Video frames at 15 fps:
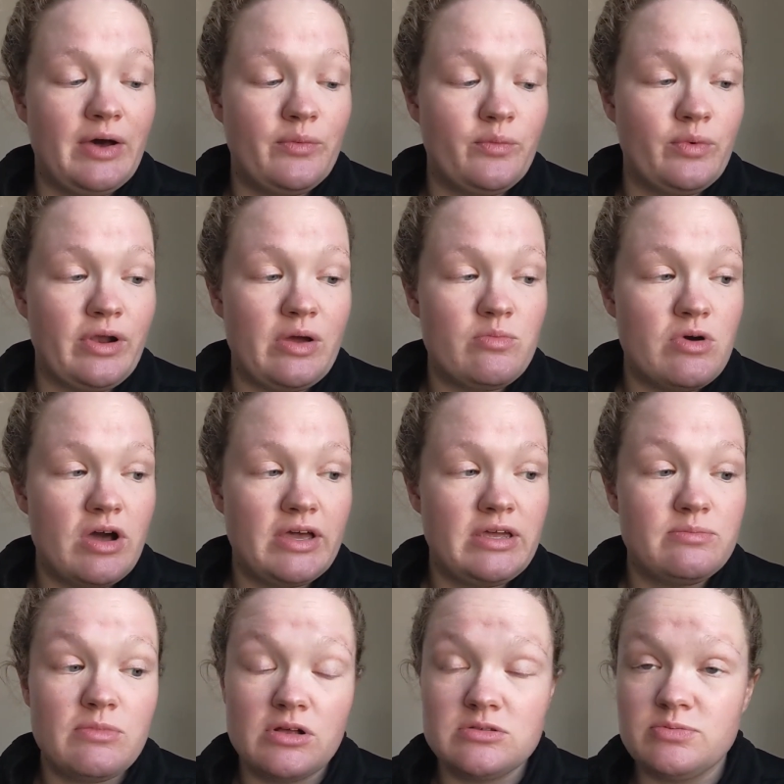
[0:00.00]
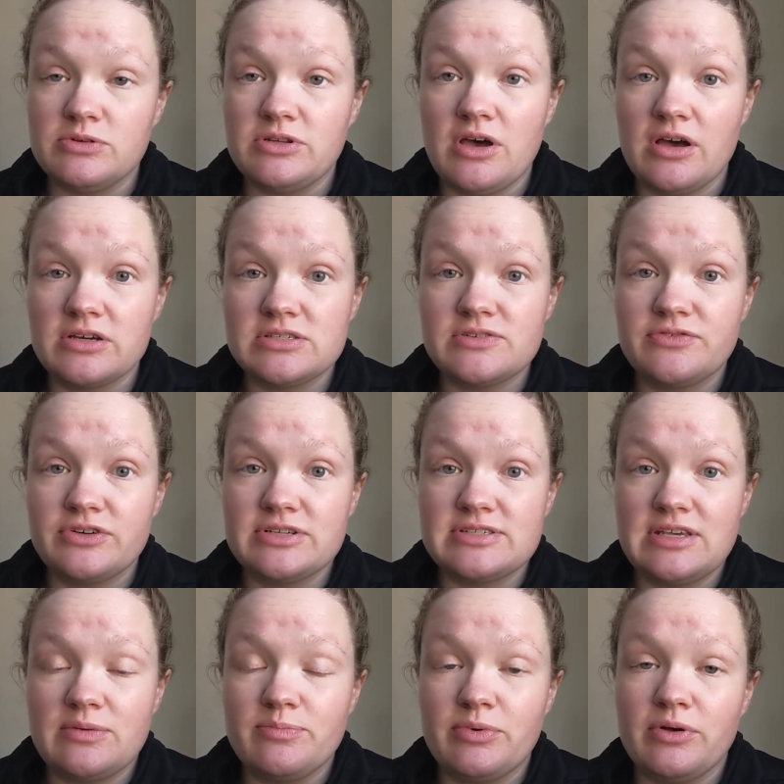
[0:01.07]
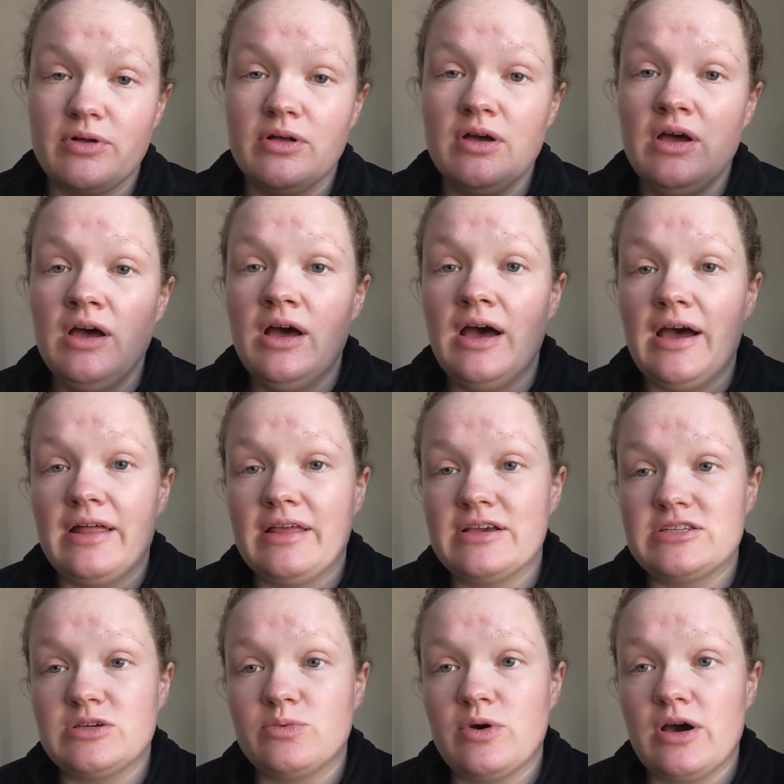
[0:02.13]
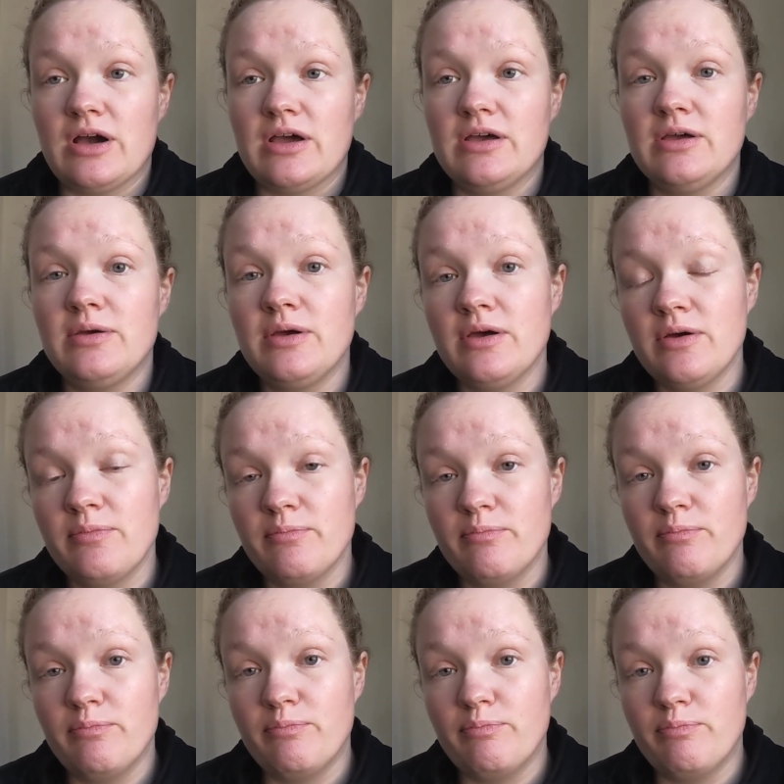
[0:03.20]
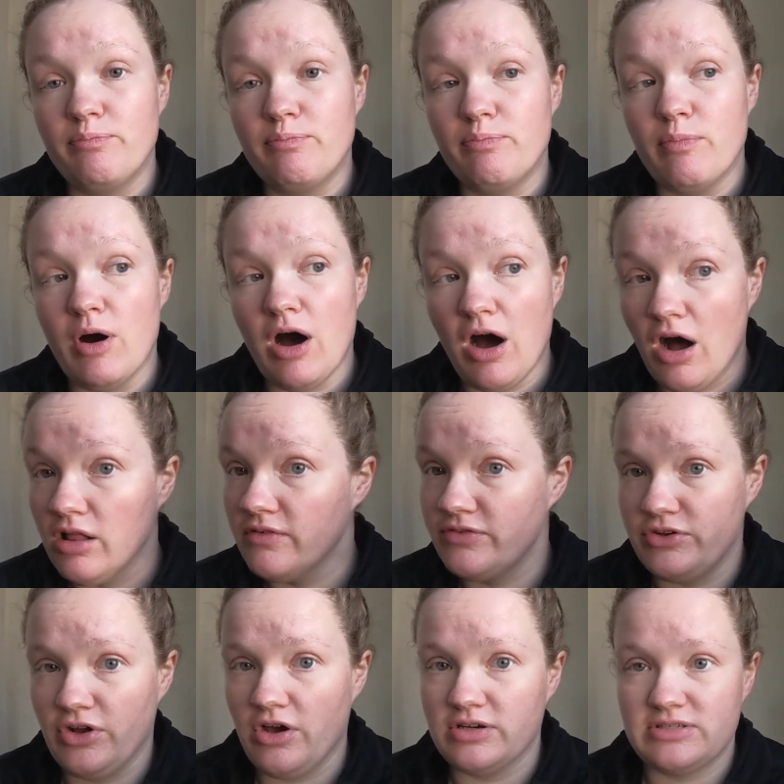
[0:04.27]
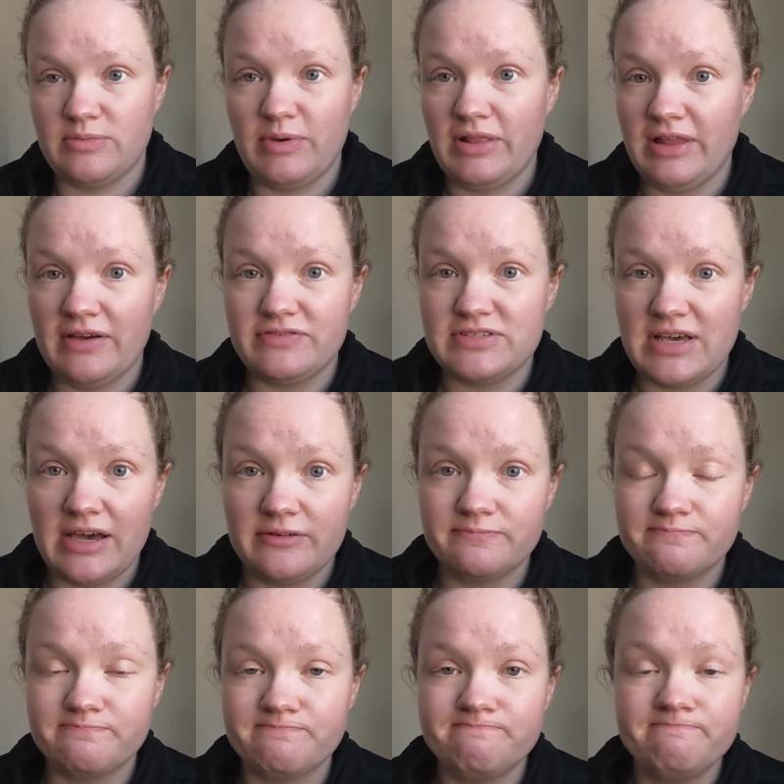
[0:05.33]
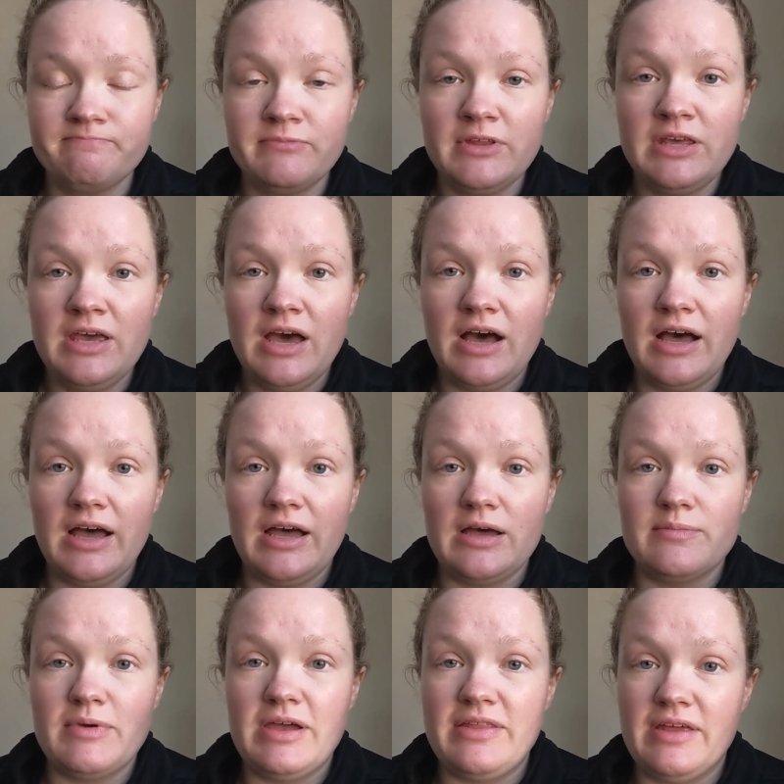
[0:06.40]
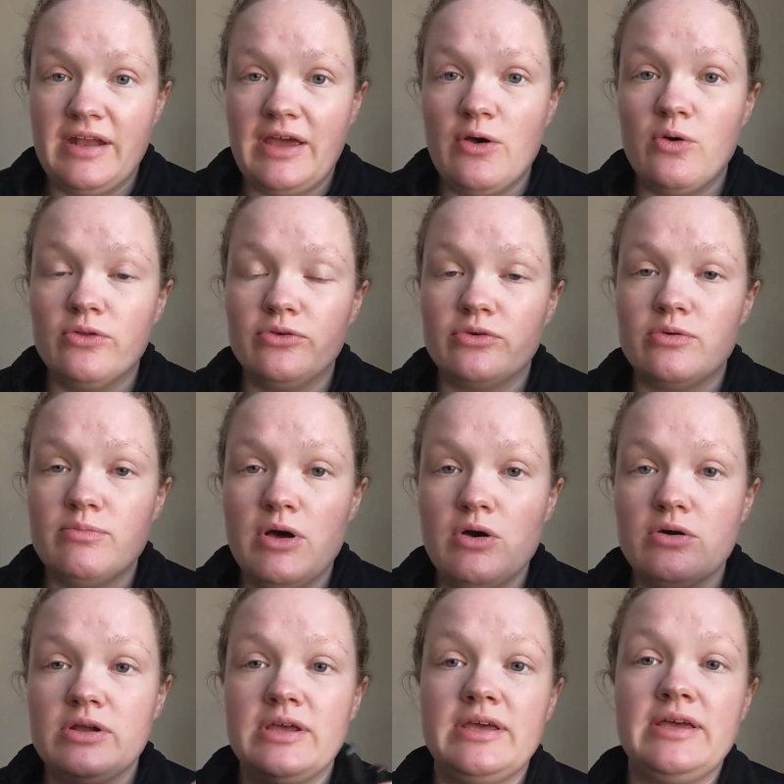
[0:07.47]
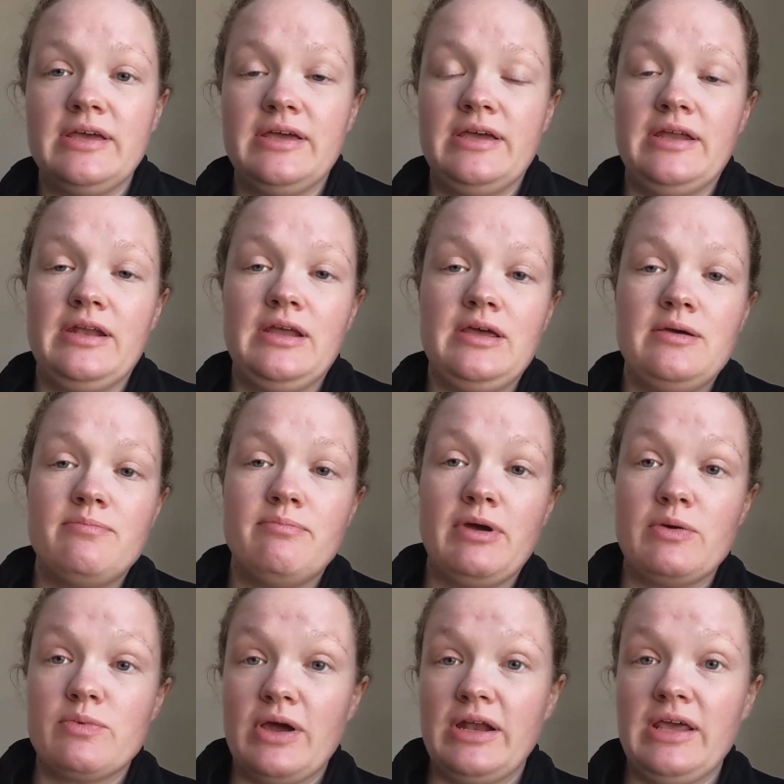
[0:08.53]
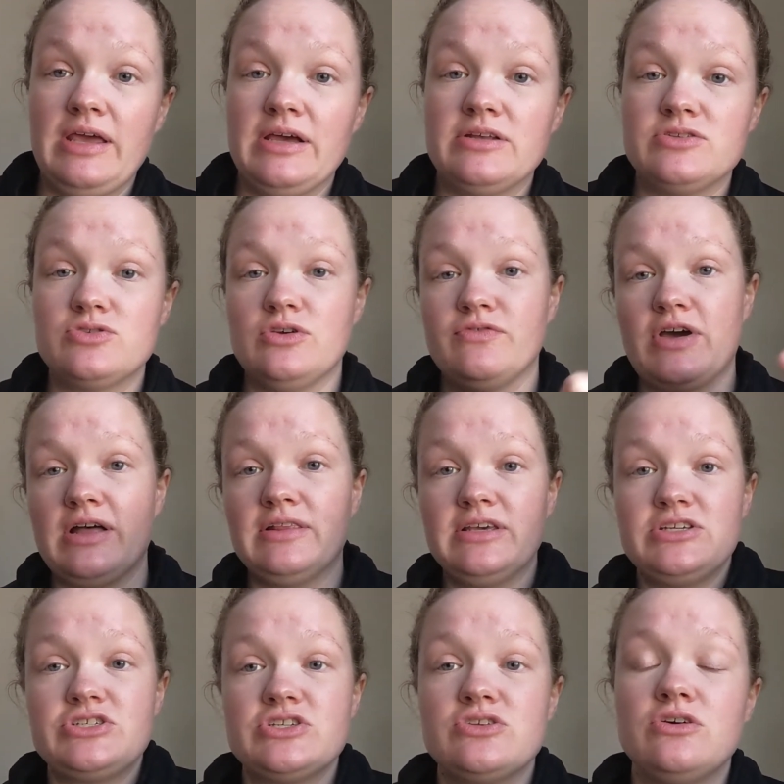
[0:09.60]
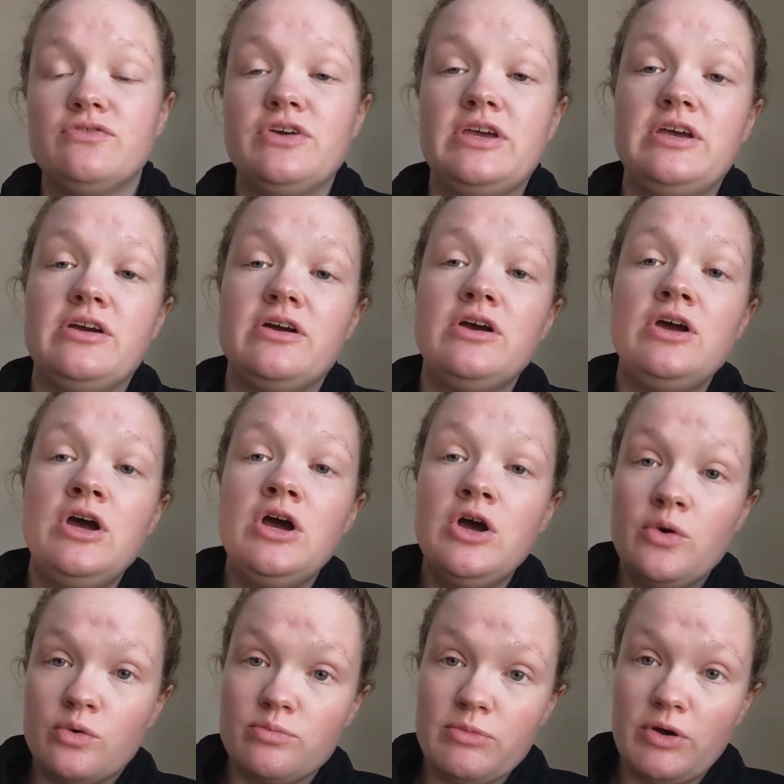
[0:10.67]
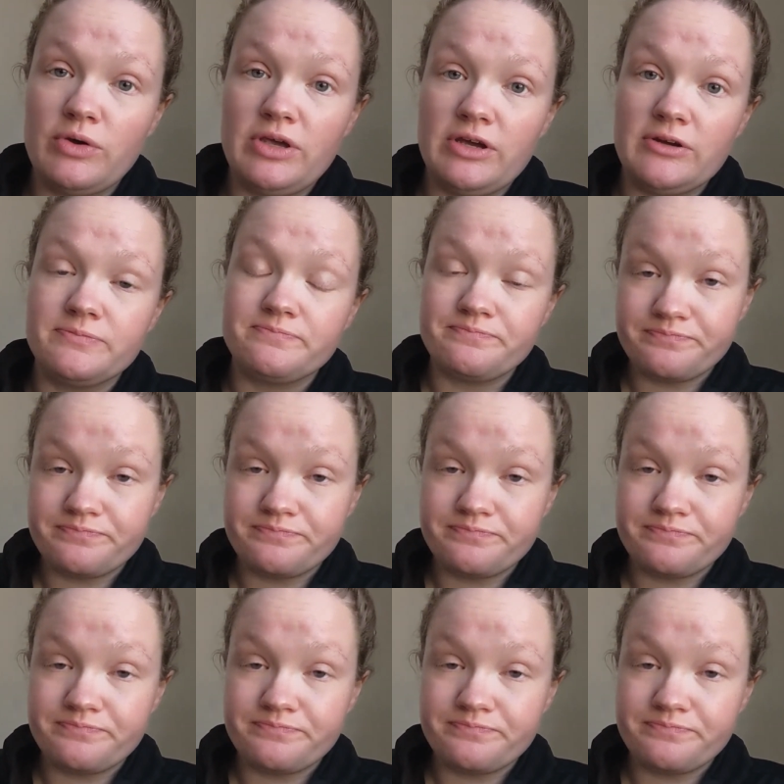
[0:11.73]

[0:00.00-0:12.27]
When I'm walking multiple dogs, for example, I like to walk all of the dogs on my left side. And then I hold the remote in my right hand. So I've got leashes over here, remote here.